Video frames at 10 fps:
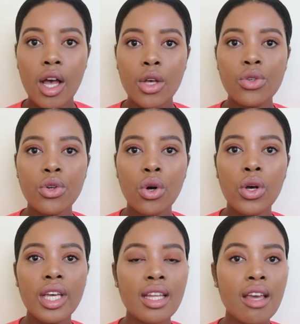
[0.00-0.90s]
you know,
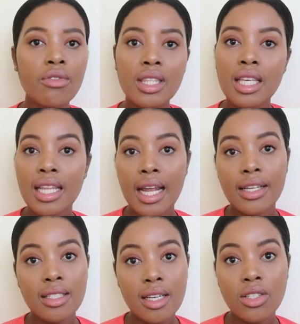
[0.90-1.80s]
in everything that
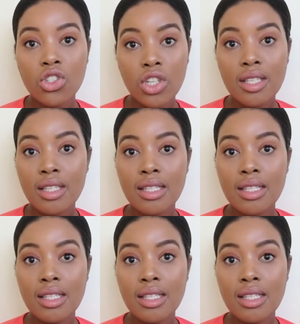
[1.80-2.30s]
I just